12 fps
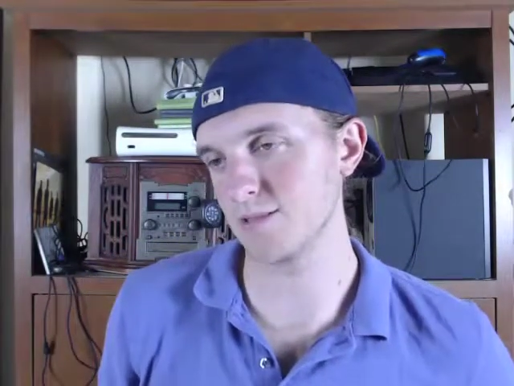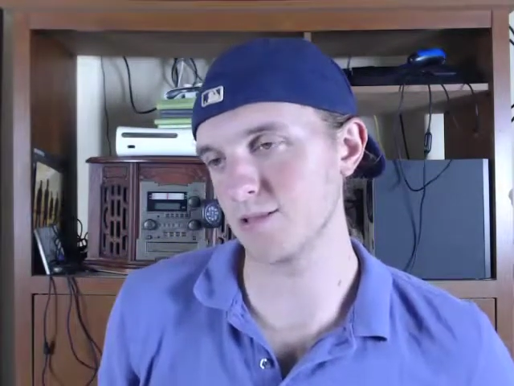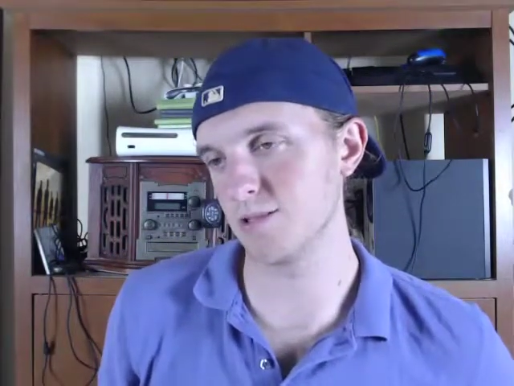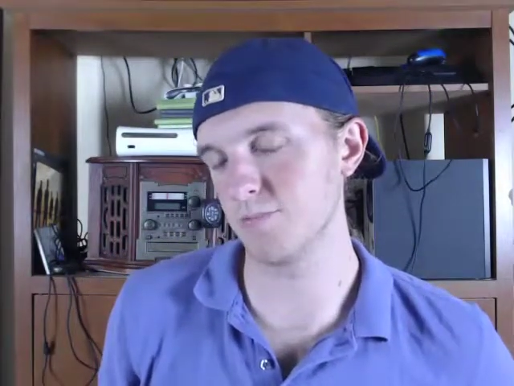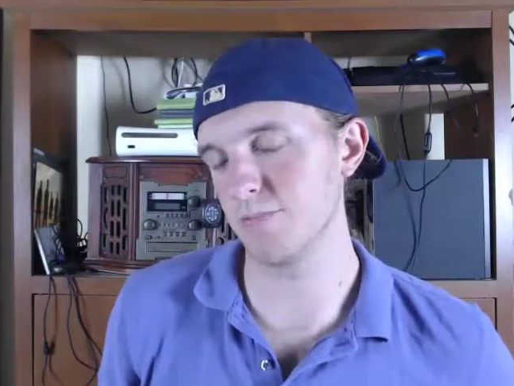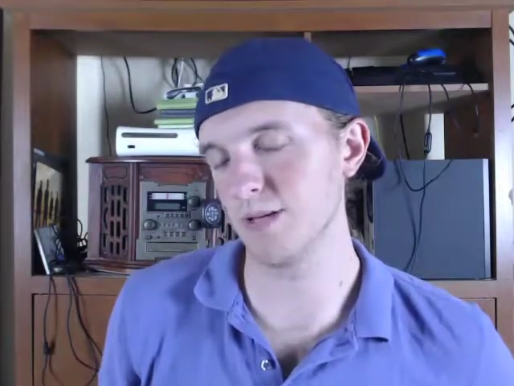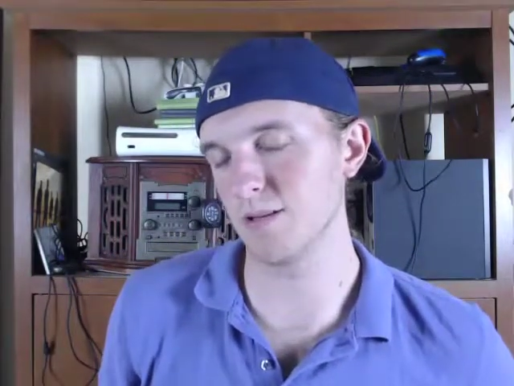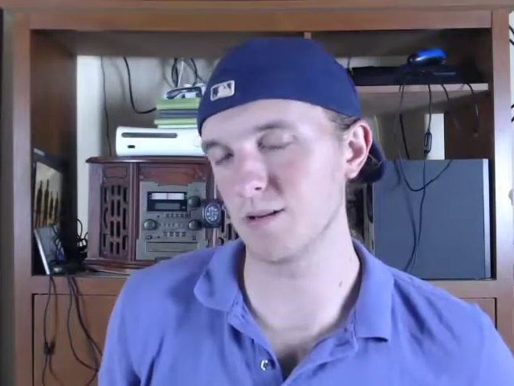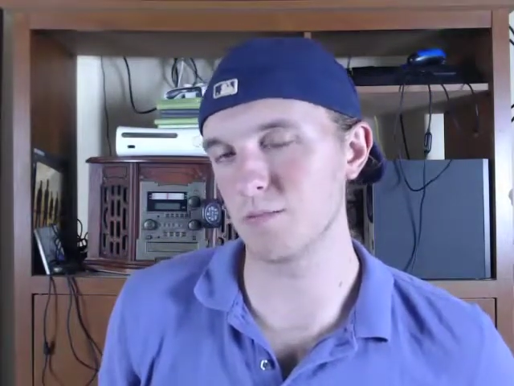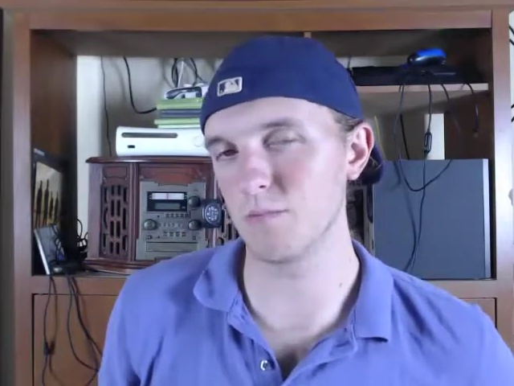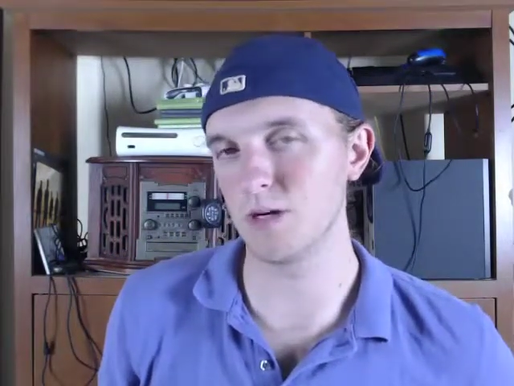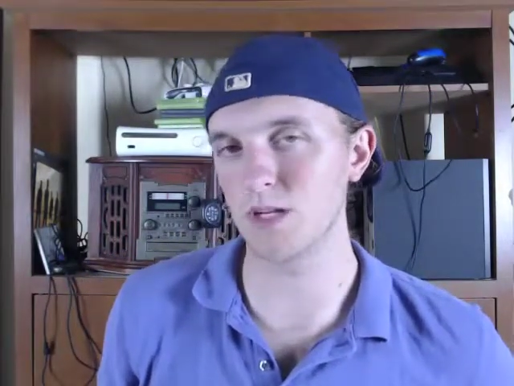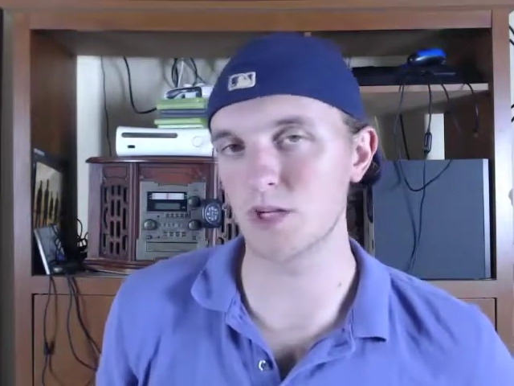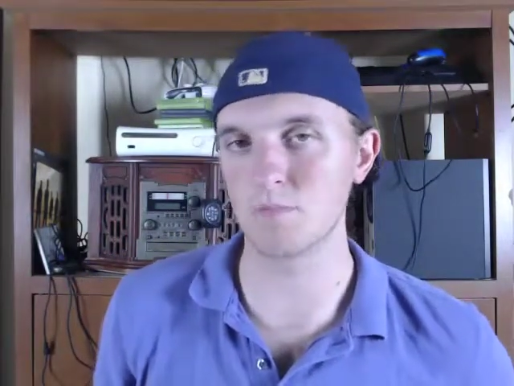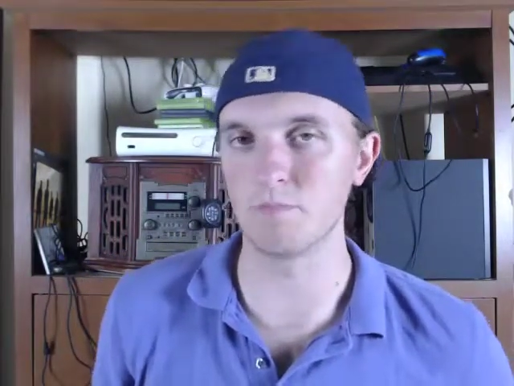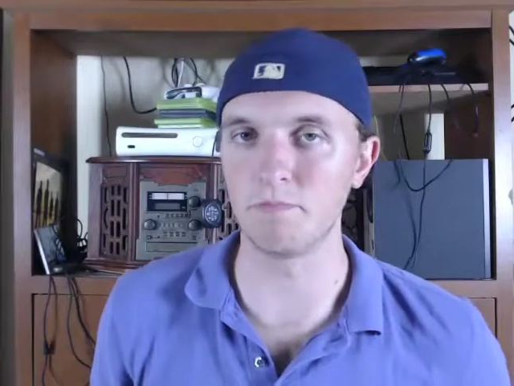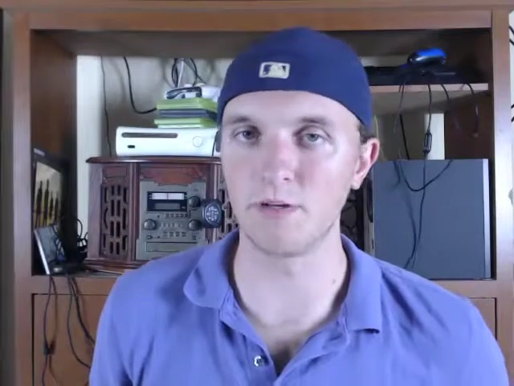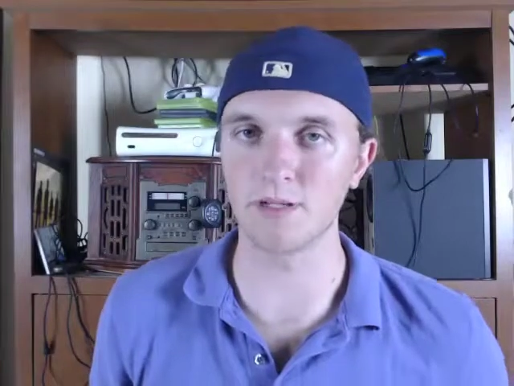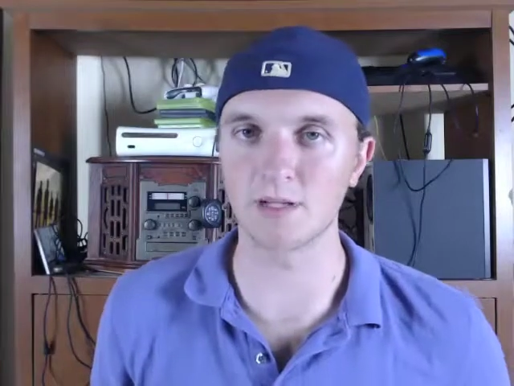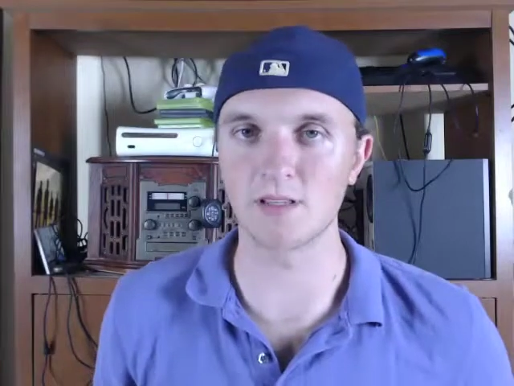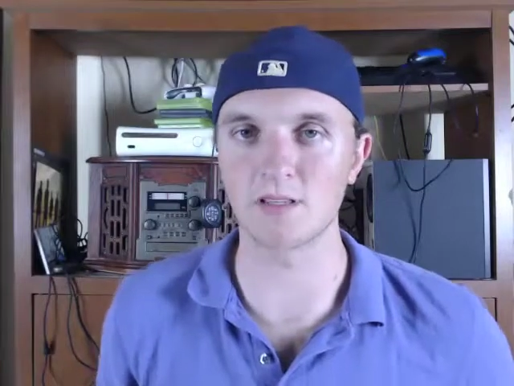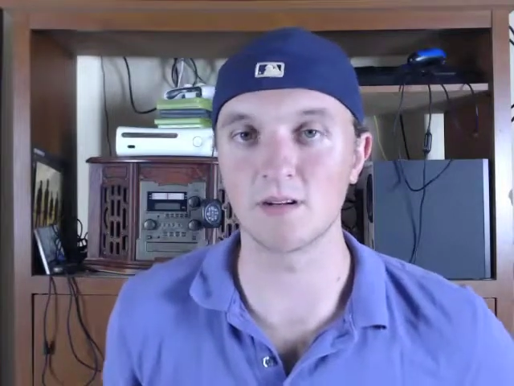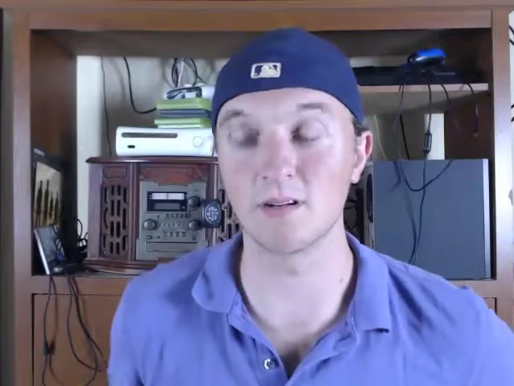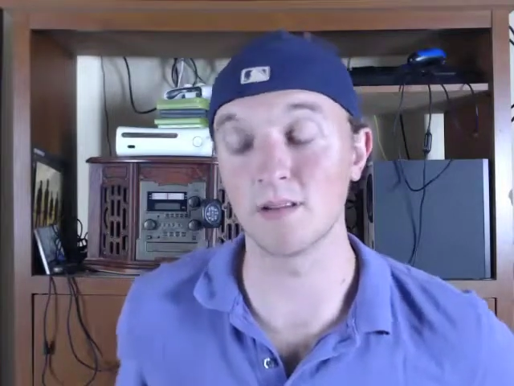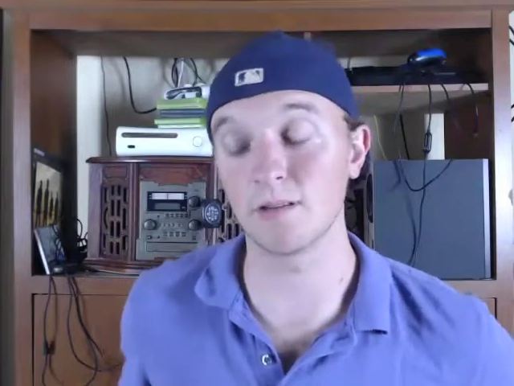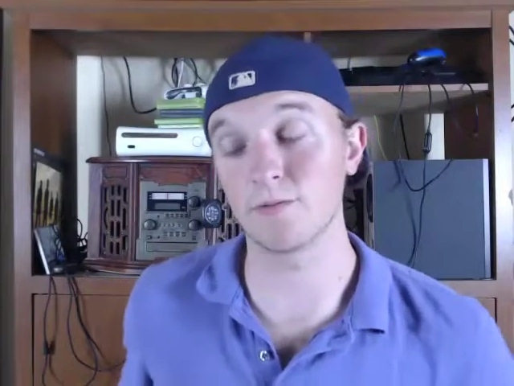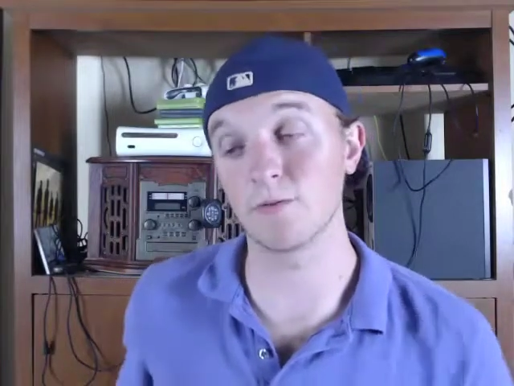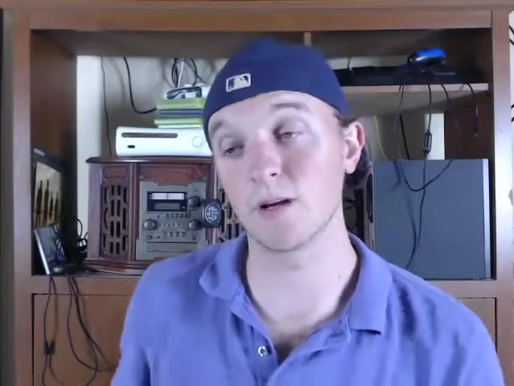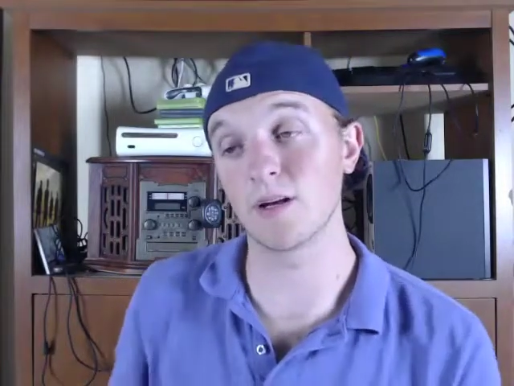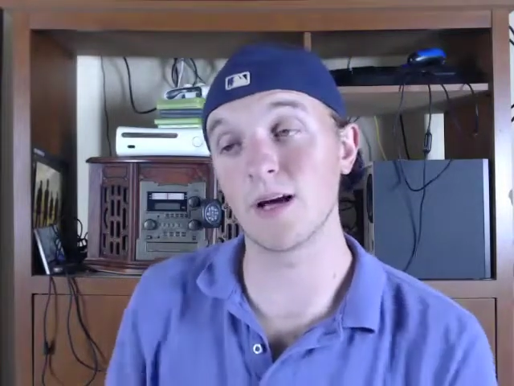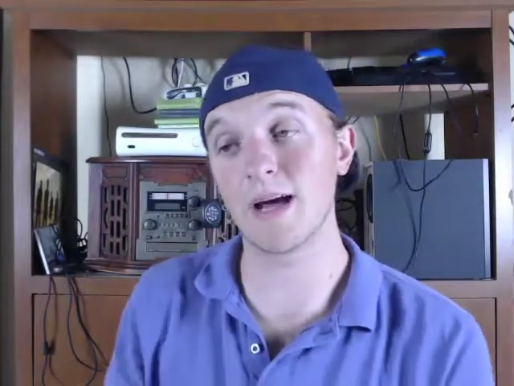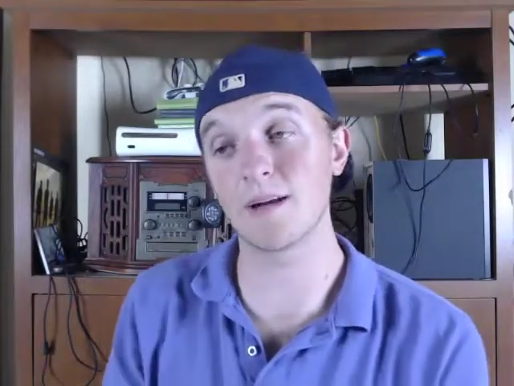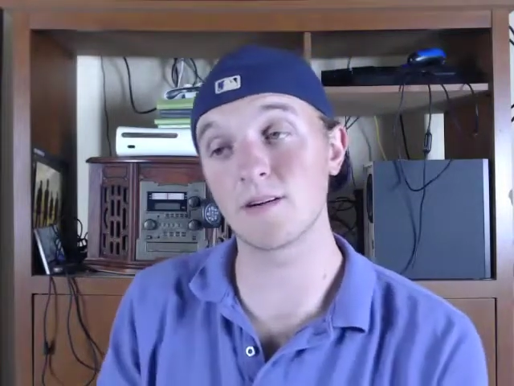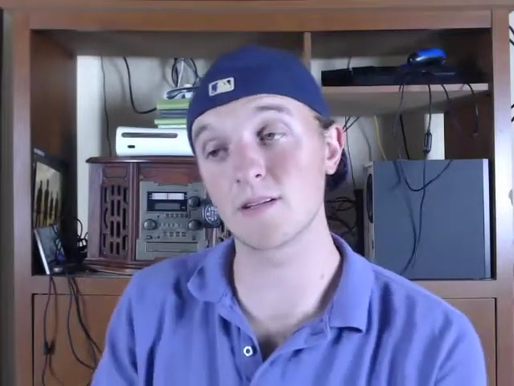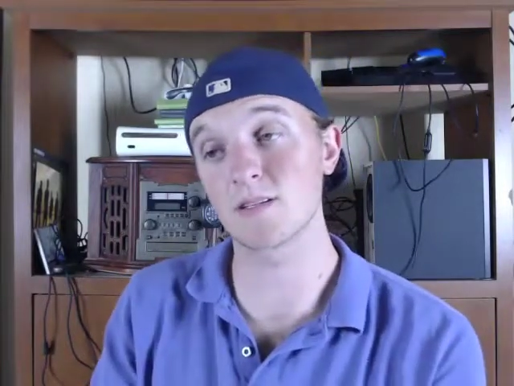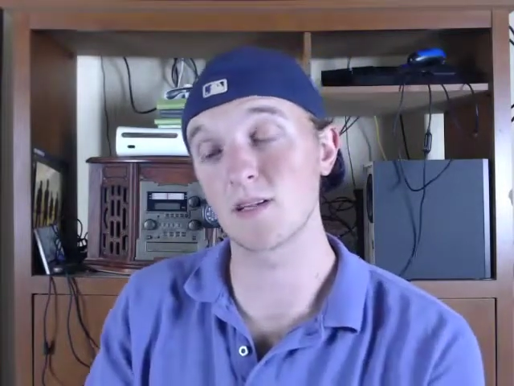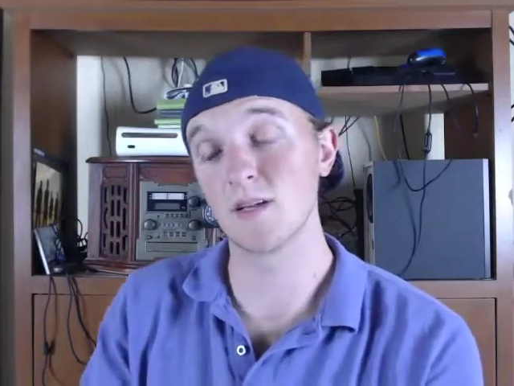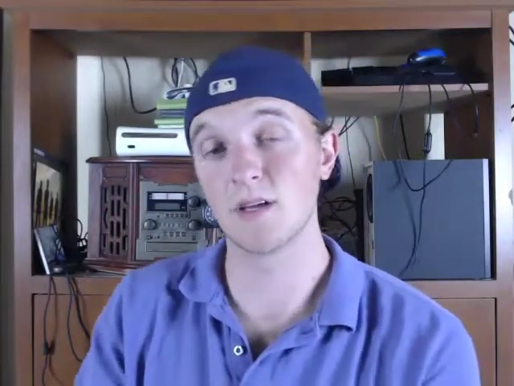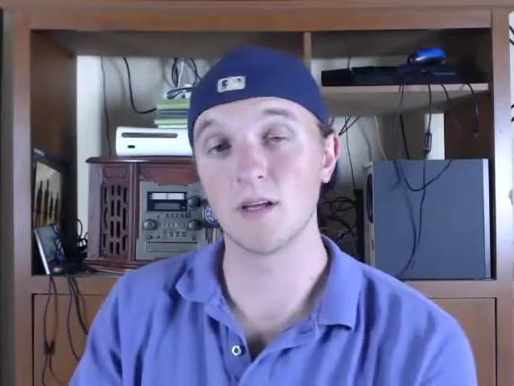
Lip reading: Could be a little much, but considering that the 49ers